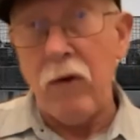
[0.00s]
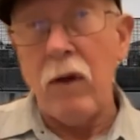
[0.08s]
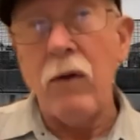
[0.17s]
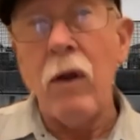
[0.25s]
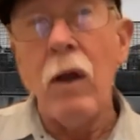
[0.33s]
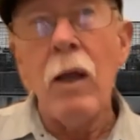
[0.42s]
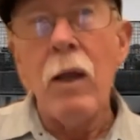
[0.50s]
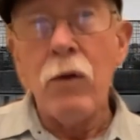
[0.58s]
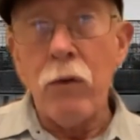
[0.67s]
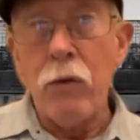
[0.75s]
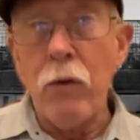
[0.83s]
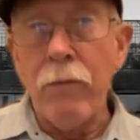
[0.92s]
And
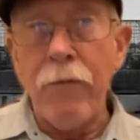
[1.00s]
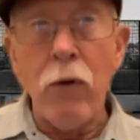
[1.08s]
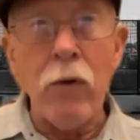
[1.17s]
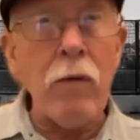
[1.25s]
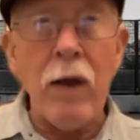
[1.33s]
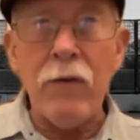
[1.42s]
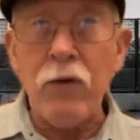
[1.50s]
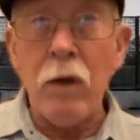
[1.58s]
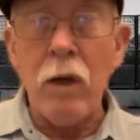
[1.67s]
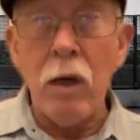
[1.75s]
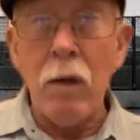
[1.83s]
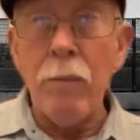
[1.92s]
your photographs
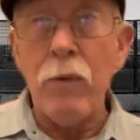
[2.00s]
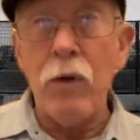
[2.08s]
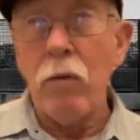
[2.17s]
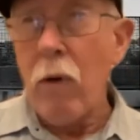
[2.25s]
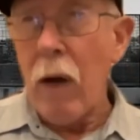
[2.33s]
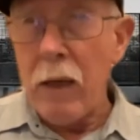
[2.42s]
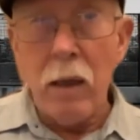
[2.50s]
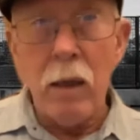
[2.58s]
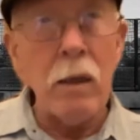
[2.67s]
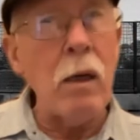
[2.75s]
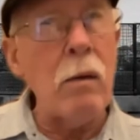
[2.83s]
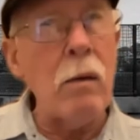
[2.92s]
can help, your writing
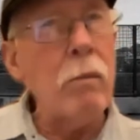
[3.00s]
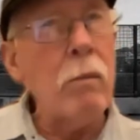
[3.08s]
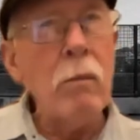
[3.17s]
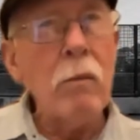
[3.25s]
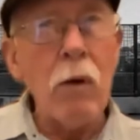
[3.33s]
can help,